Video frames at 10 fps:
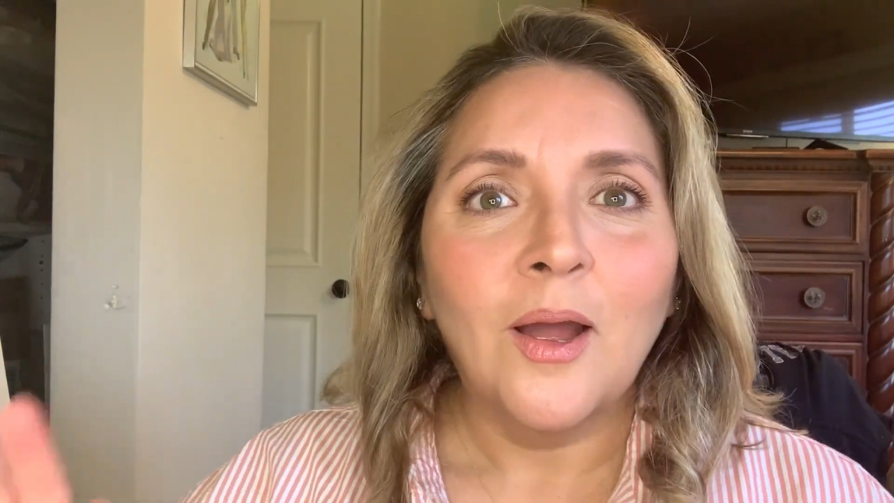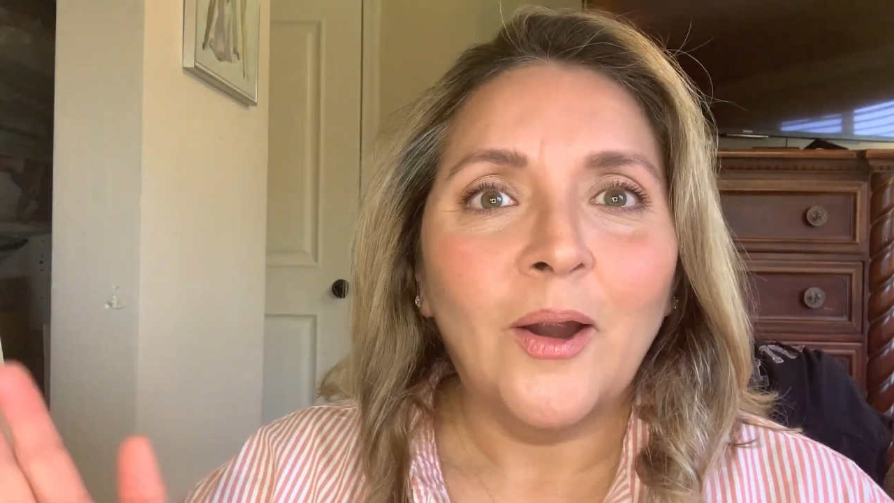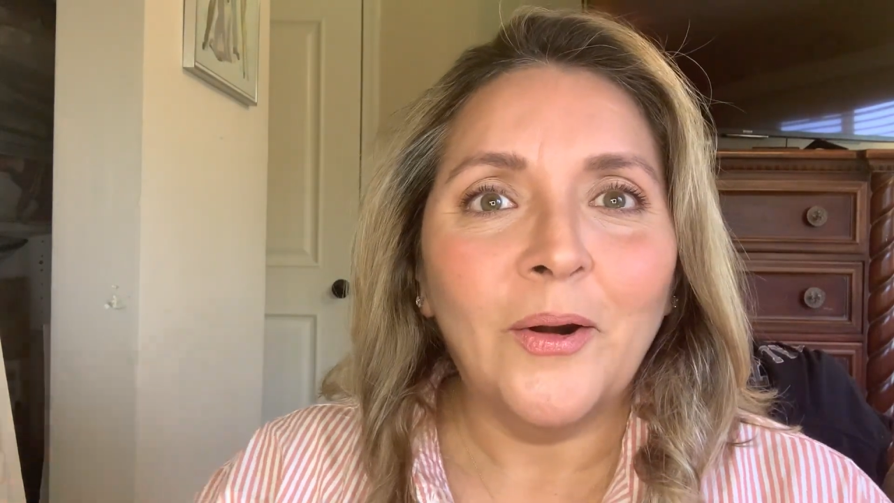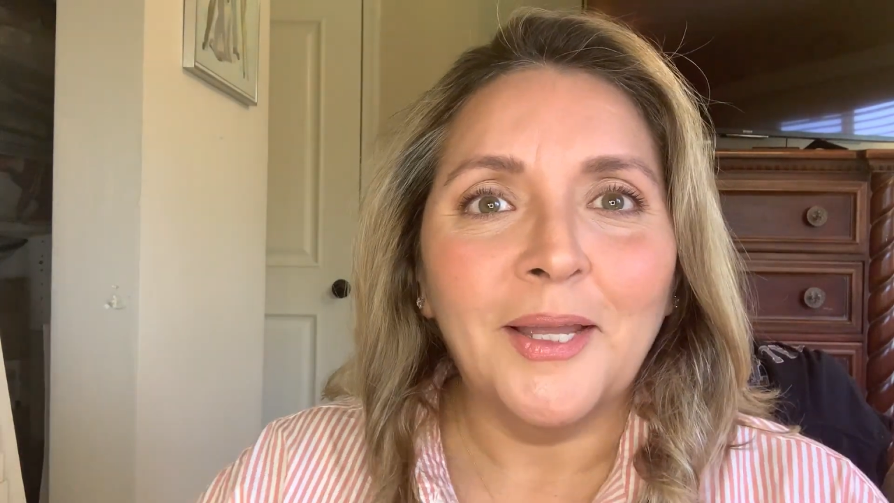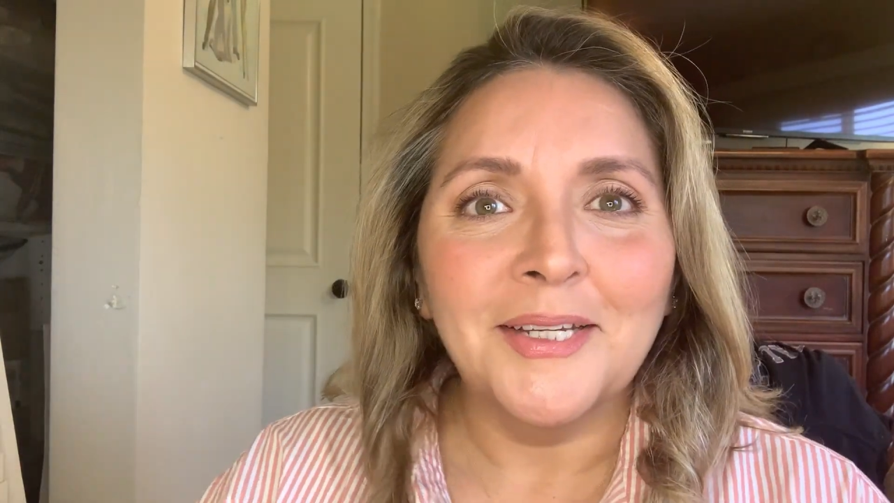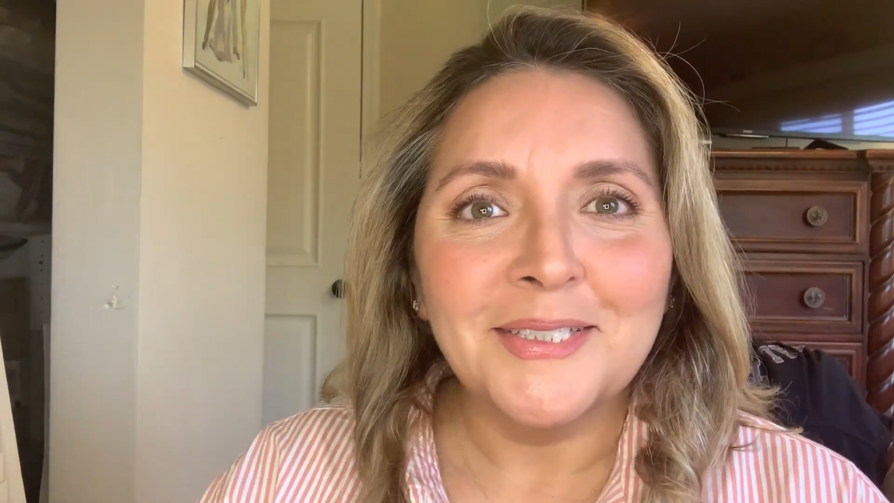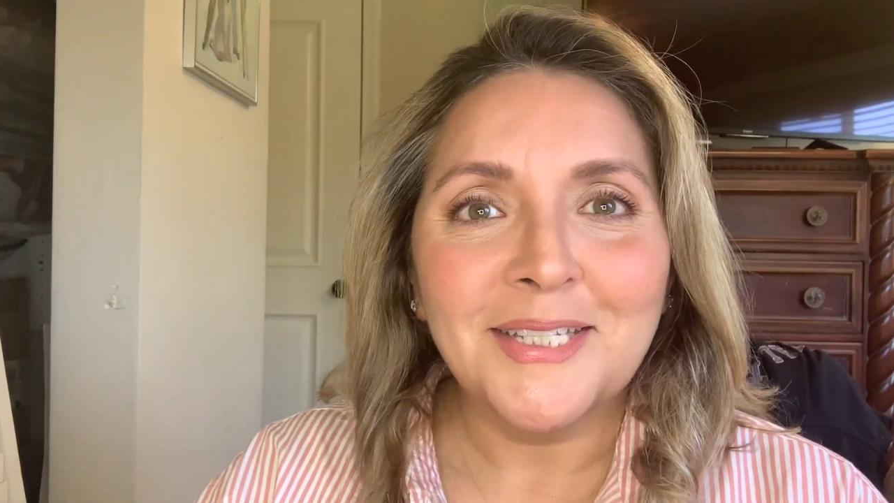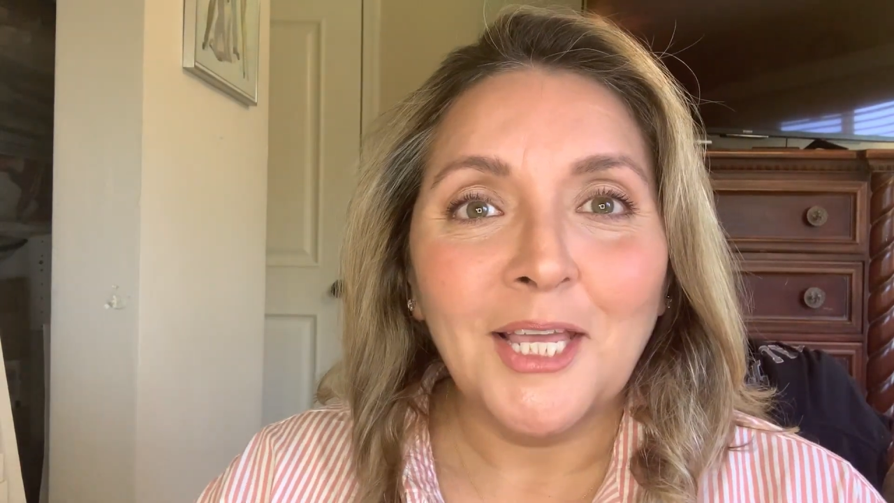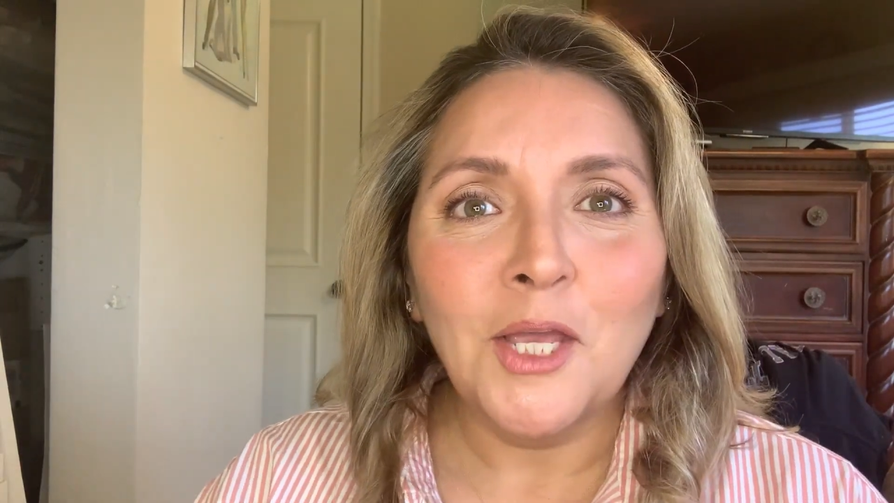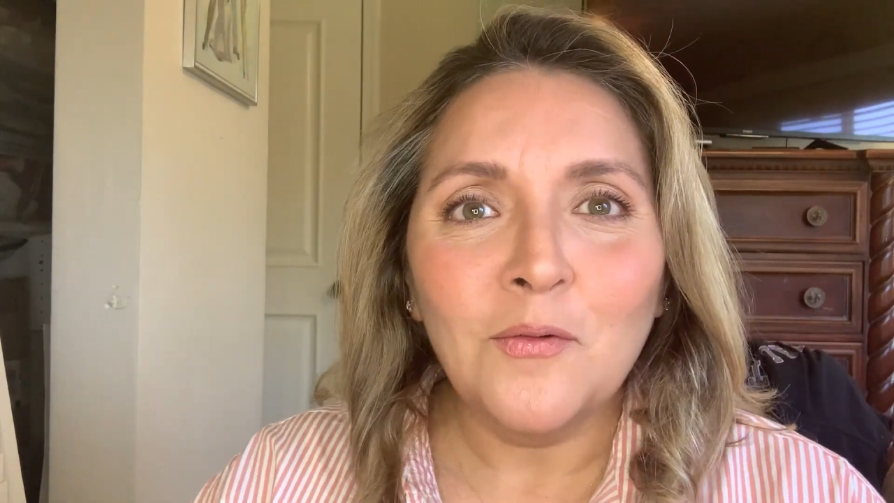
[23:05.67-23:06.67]
All right, guys,
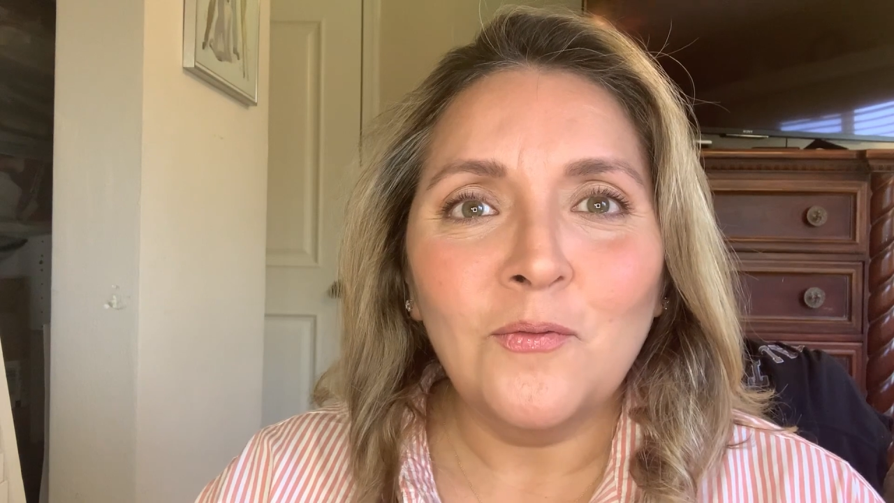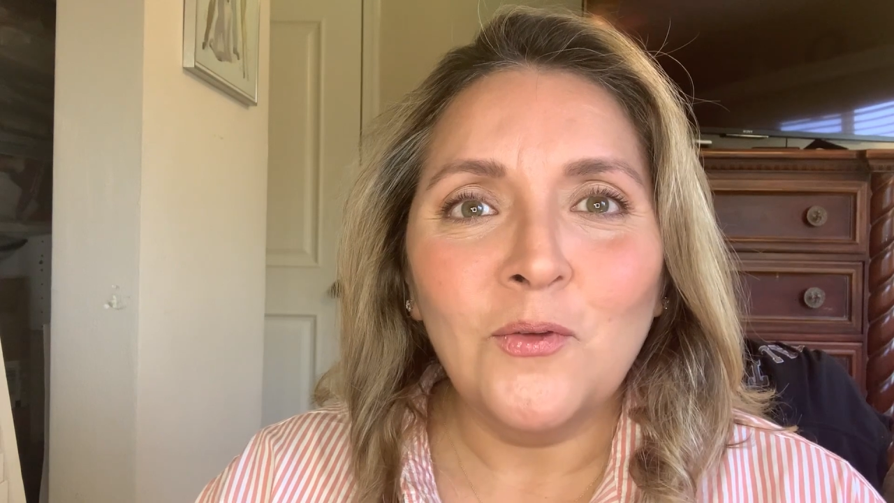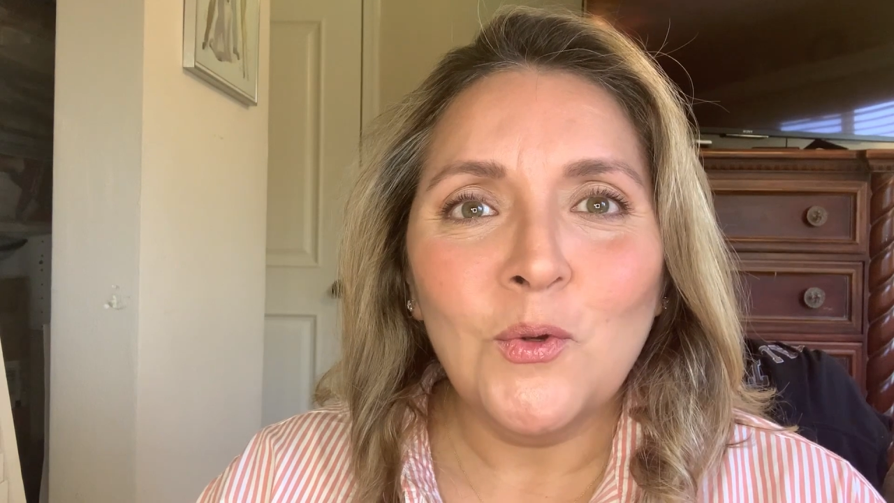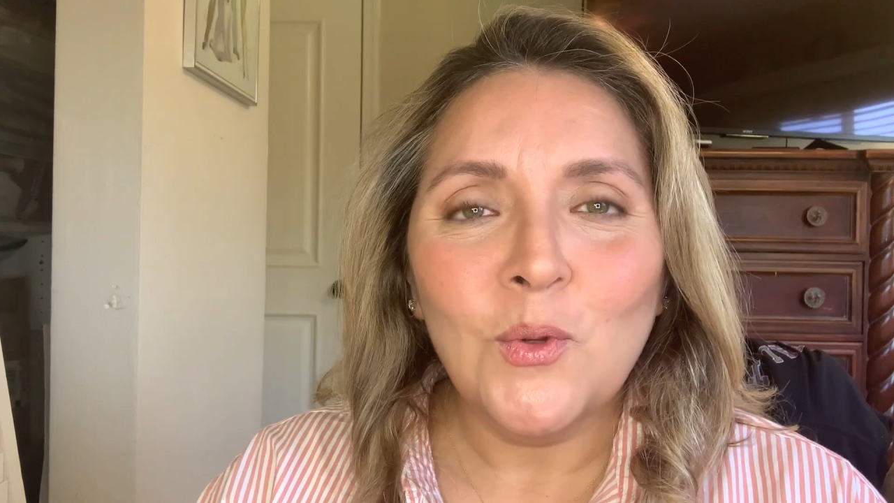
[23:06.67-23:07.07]
if you